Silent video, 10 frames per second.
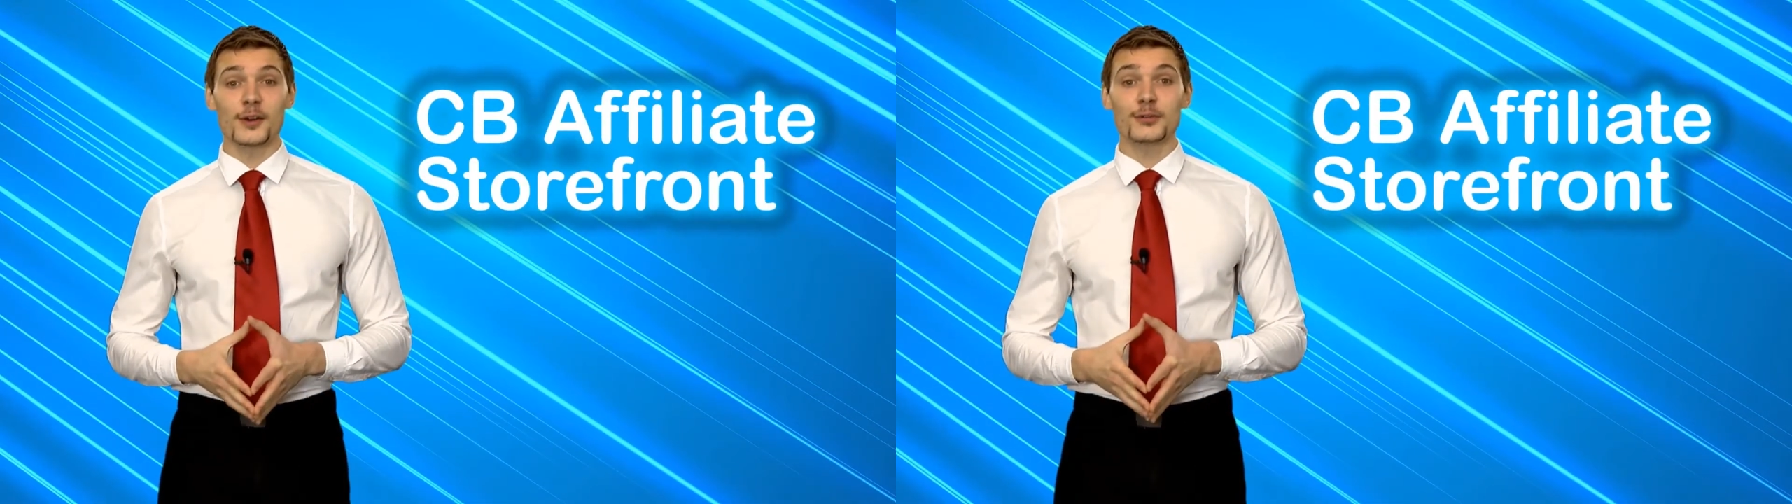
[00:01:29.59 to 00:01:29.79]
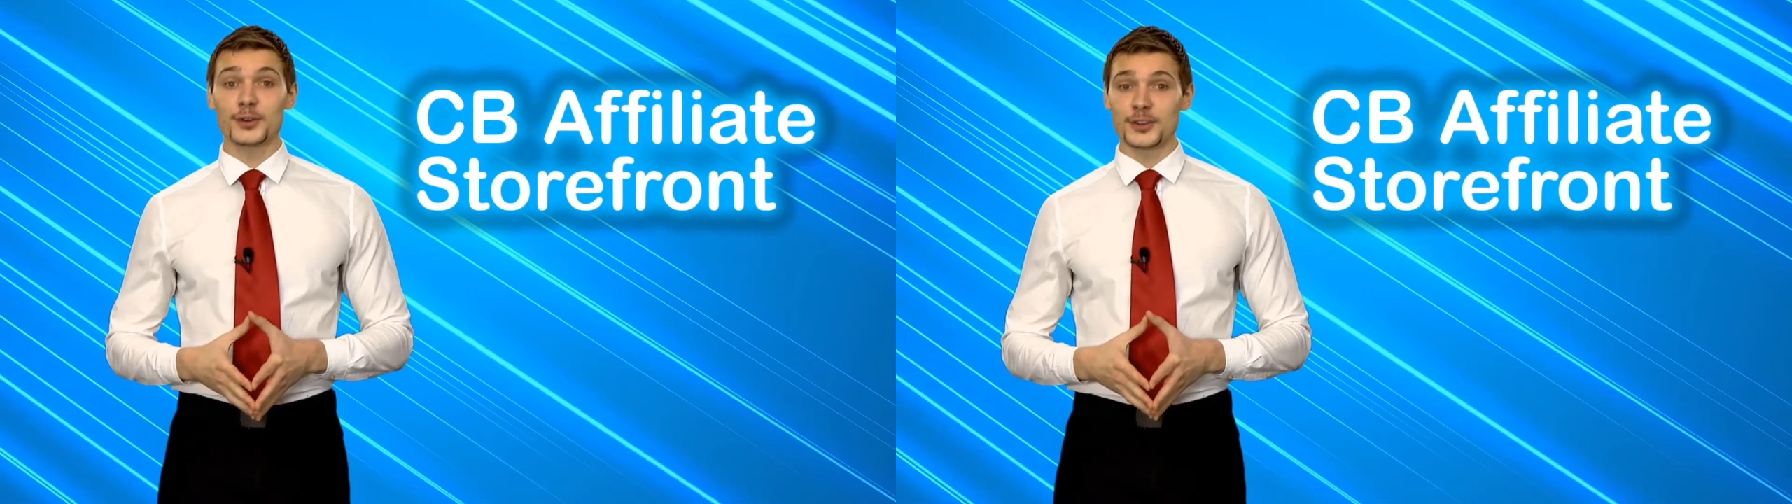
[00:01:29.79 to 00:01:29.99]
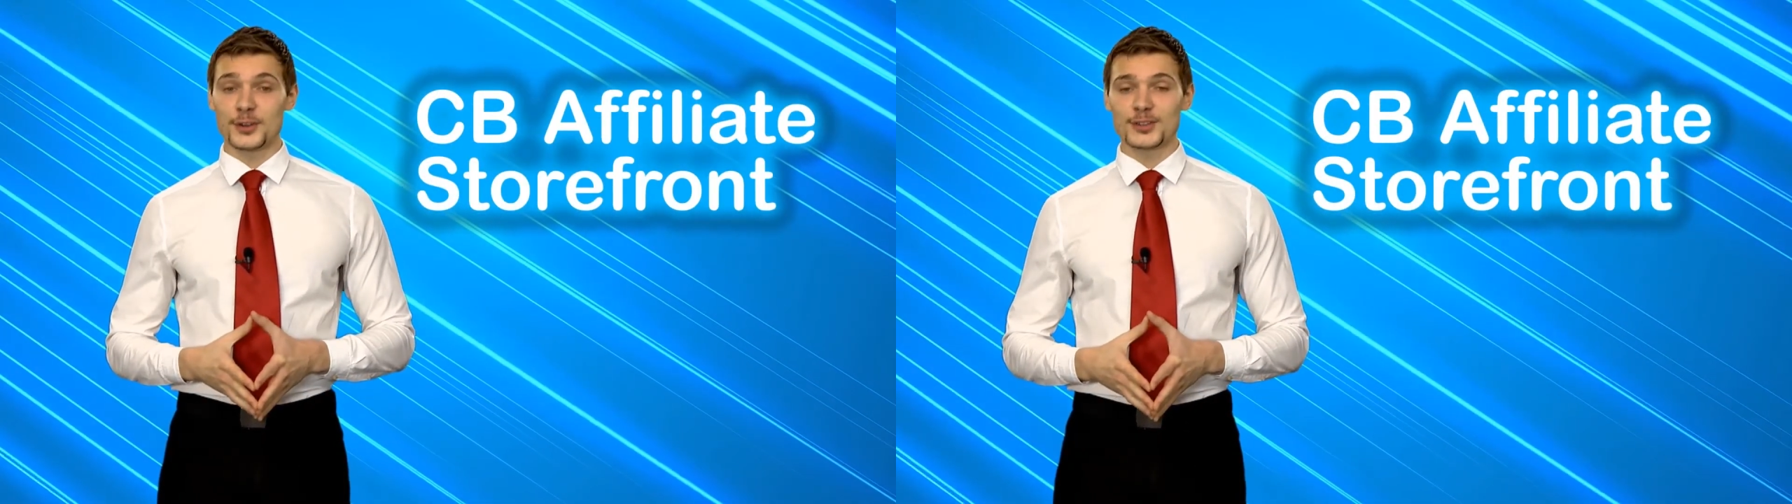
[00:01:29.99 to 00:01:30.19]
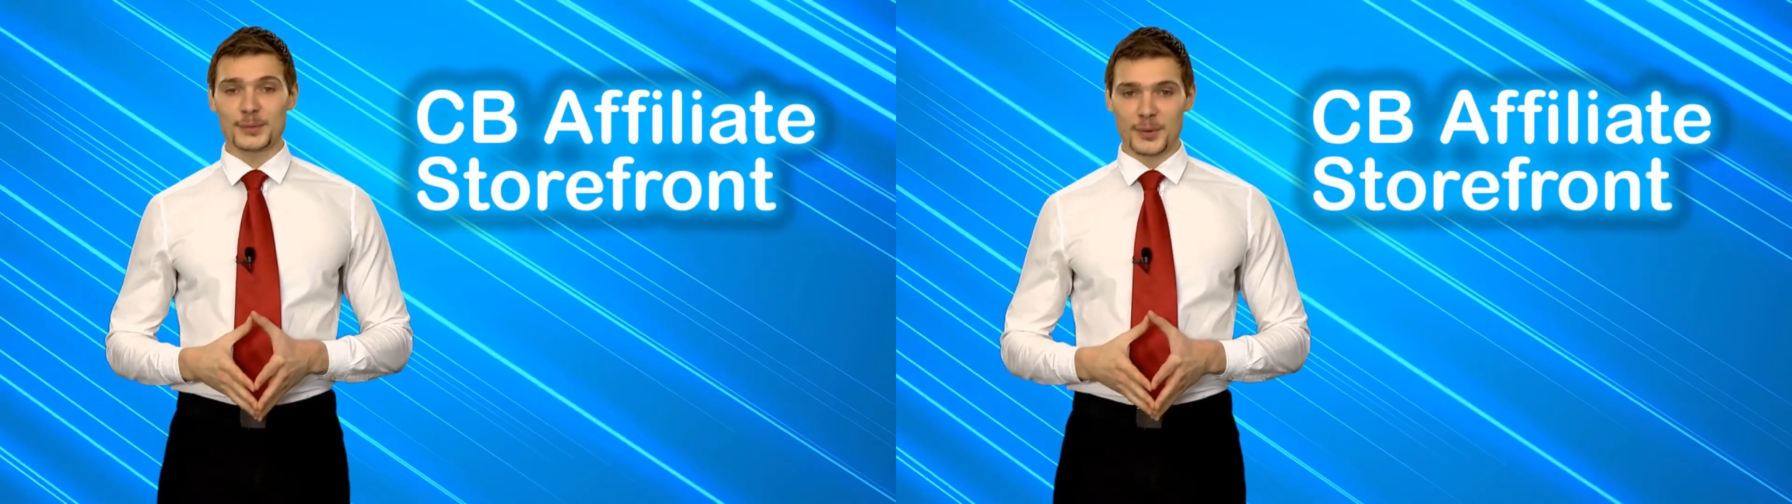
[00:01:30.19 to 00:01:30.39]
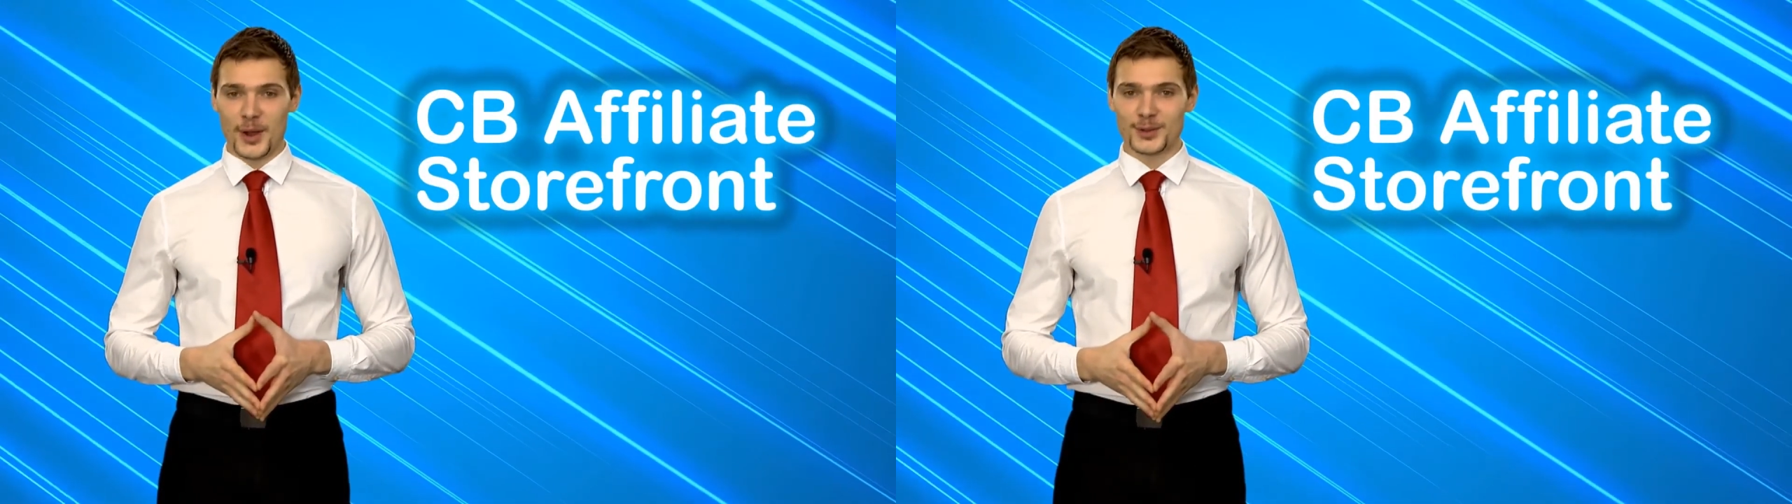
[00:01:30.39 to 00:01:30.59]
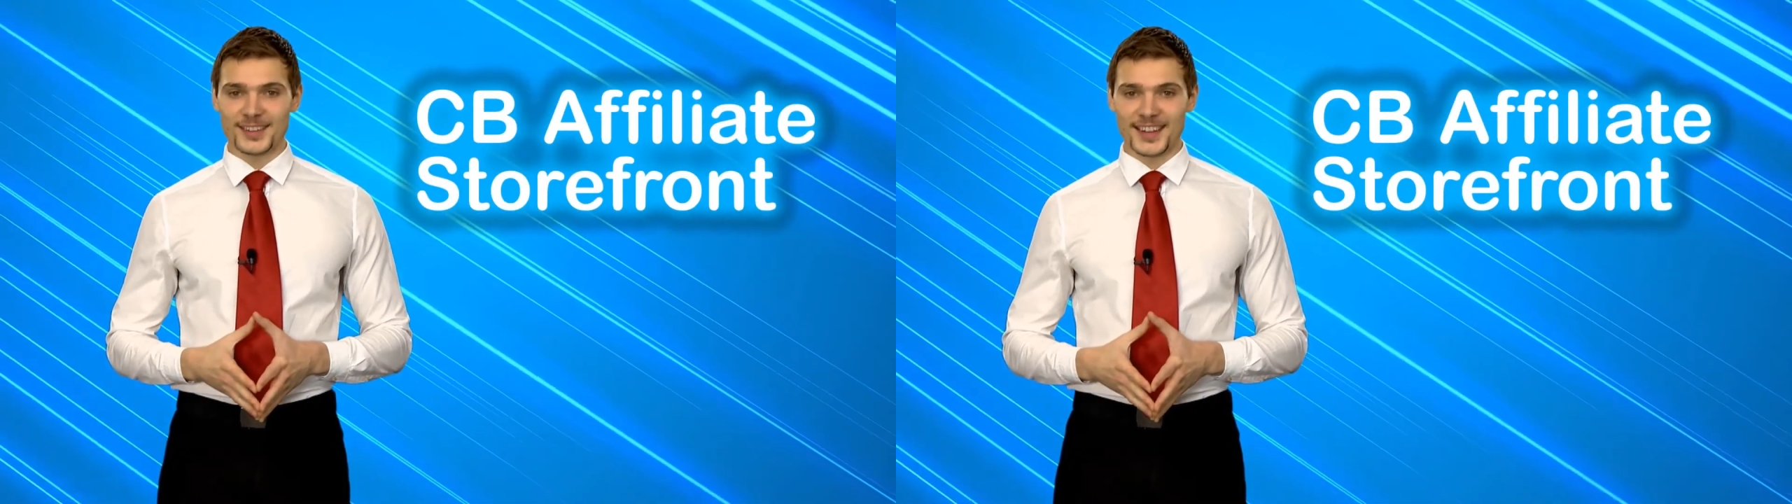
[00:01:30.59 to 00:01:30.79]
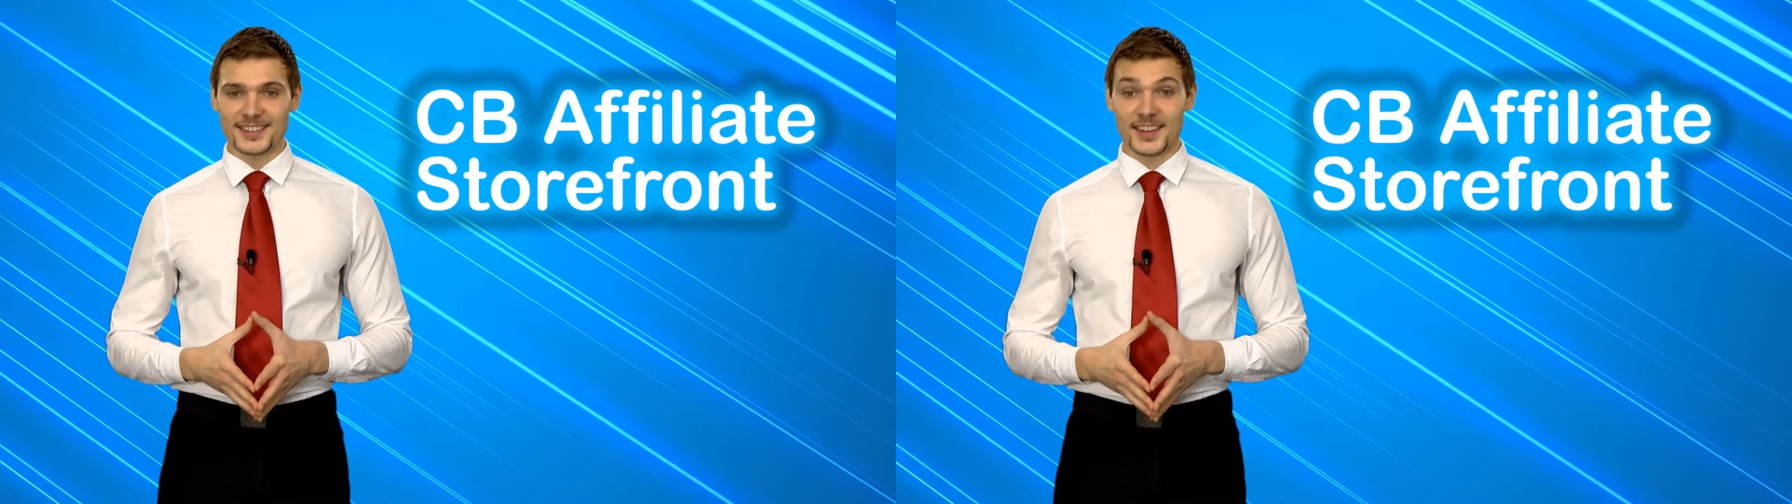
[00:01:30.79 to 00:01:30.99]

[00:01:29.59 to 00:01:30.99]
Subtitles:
for you to promote it.